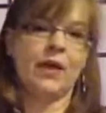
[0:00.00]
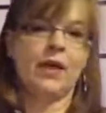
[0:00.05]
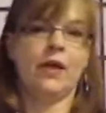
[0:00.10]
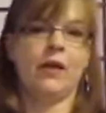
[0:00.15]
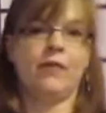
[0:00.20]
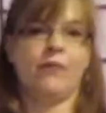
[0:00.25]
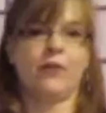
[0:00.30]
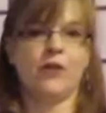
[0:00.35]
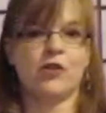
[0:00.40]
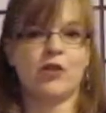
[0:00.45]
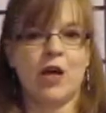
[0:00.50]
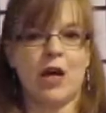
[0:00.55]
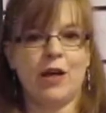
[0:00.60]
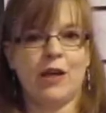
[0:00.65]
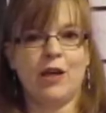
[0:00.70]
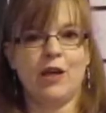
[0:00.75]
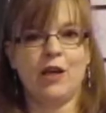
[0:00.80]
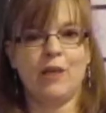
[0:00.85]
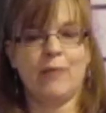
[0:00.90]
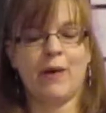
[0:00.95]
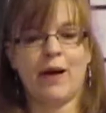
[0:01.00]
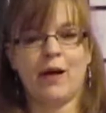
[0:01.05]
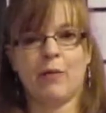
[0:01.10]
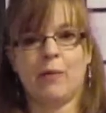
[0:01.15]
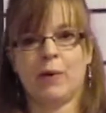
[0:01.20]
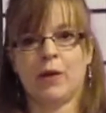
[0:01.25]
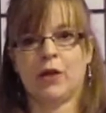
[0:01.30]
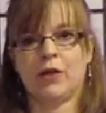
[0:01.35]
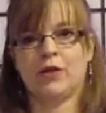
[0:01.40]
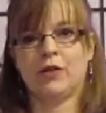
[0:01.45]
If you're talking about a
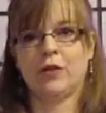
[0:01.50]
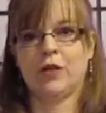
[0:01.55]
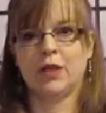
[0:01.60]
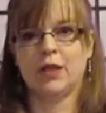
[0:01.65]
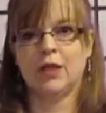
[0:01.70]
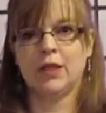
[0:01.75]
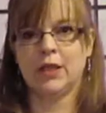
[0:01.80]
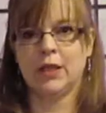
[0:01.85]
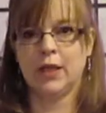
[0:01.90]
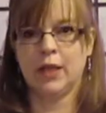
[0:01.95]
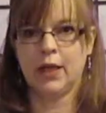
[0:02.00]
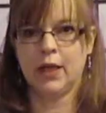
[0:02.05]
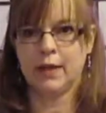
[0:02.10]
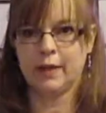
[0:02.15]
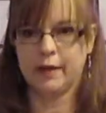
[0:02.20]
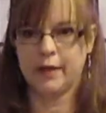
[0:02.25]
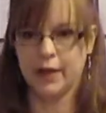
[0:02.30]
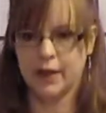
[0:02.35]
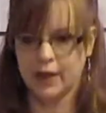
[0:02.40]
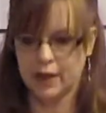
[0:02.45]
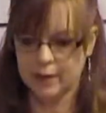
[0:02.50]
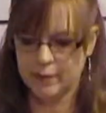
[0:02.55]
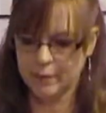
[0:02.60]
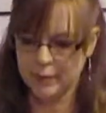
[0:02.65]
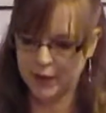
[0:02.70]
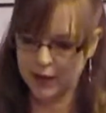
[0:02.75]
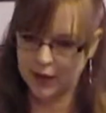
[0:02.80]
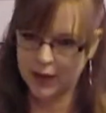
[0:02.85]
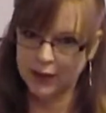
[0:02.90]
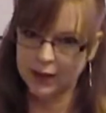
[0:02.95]
person, they can
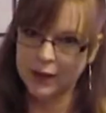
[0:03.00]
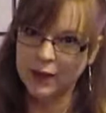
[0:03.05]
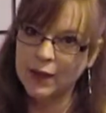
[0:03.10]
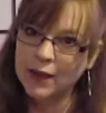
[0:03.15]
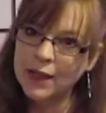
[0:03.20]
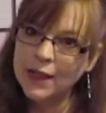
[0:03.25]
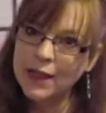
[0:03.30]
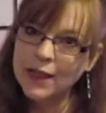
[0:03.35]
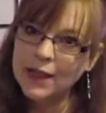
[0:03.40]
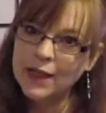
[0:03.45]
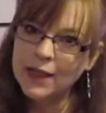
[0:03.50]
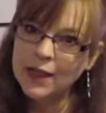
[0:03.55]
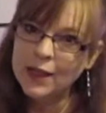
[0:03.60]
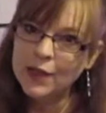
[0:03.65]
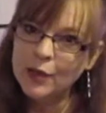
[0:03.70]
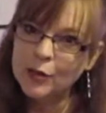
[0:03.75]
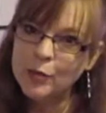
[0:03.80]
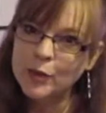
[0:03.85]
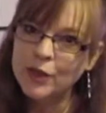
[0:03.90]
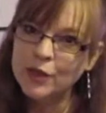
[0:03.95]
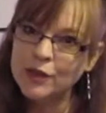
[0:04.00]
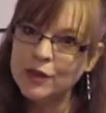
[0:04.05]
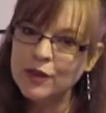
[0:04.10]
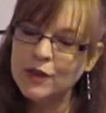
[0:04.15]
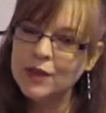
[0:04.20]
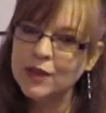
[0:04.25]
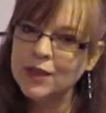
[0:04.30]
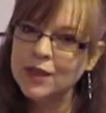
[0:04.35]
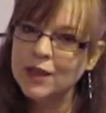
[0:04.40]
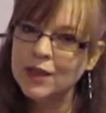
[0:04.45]
be a little
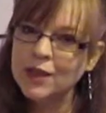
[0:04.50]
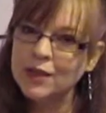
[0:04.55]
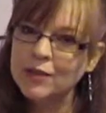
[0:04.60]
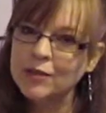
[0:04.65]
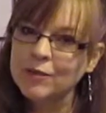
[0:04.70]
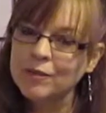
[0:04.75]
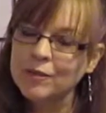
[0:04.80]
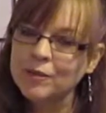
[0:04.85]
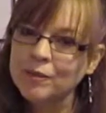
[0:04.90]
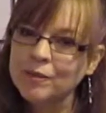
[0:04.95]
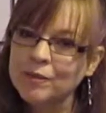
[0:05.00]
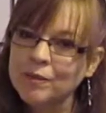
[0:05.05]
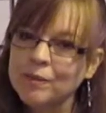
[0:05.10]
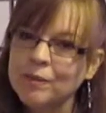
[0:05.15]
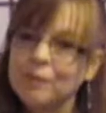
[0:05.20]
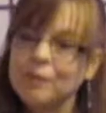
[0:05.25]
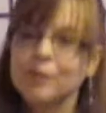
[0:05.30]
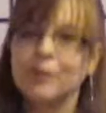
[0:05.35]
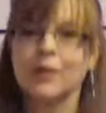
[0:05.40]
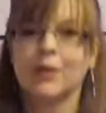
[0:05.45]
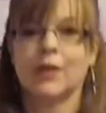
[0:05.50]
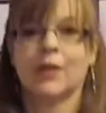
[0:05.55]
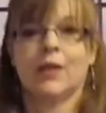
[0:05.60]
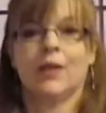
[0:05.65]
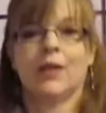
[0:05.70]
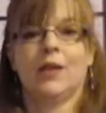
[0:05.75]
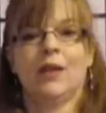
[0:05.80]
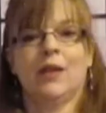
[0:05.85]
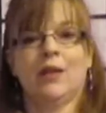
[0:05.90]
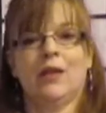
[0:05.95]
person.
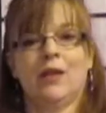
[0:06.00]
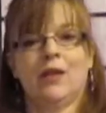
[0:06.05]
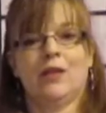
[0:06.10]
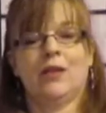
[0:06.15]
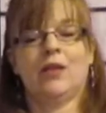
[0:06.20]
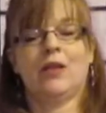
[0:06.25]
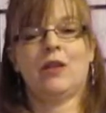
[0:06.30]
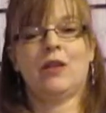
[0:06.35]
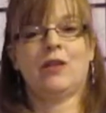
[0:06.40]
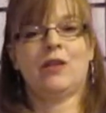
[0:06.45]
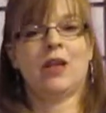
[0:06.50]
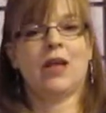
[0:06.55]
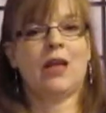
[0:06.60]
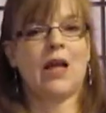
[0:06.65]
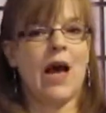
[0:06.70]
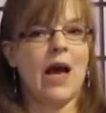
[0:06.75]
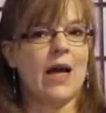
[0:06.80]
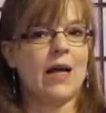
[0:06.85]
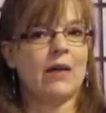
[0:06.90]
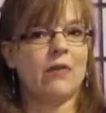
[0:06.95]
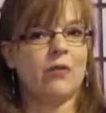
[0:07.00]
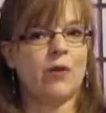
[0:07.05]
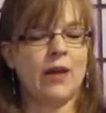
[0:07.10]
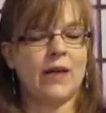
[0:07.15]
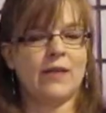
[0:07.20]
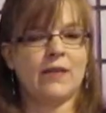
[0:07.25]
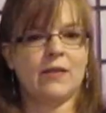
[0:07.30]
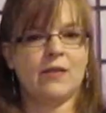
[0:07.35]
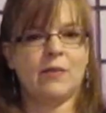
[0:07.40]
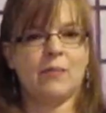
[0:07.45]
So there's a lot of
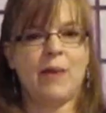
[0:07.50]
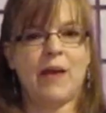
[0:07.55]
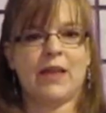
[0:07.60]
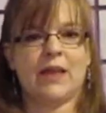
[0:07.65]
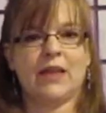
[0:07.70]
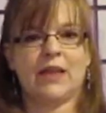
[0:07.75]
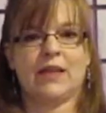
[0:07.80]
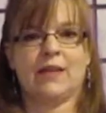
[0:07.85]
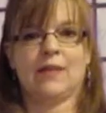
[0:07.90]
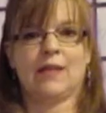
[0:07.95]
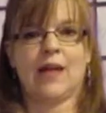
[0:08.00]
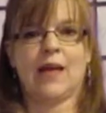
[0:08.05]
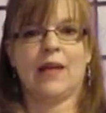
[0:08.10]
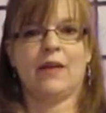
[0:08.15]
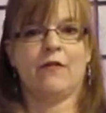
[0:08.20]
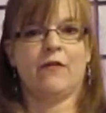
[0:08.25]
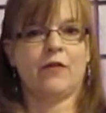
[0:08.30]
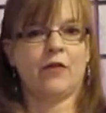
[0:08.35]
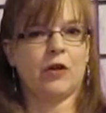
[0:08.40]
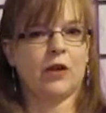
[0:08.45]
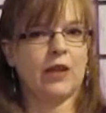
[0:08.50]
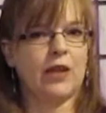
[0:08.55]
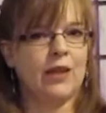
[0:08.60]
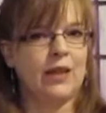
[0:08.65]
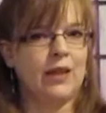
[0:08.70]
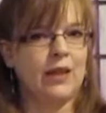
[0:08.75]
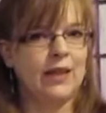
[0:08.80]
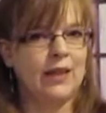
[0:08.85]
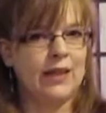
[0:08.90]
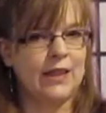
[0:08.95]
ways to make the sign for
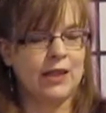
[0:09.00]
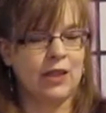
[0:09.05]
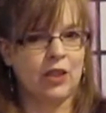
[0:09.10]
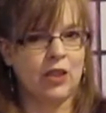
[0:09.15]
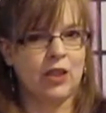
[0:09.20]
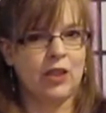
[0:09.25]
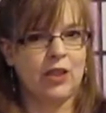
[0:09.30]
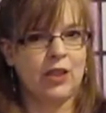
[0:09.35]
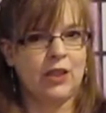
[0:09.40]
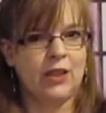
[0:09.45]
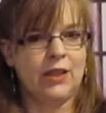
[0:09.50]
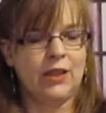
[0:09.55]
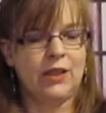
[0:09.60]
little.